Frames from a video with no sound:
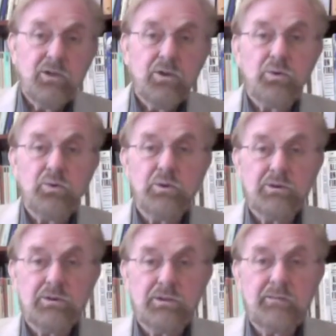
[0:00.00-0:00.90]
who
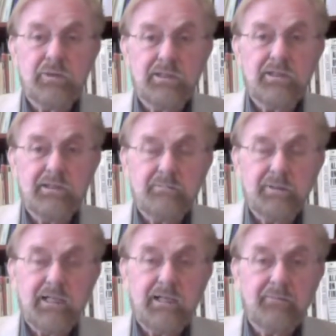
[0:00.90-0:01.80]
was one of the,
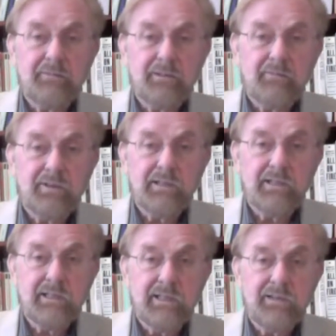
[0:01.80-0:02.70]
became one of
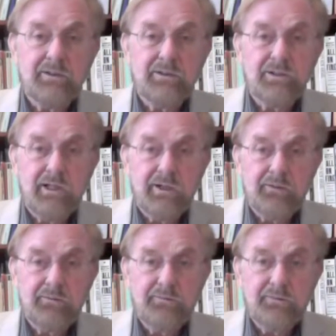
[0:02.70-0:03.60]
the leaders of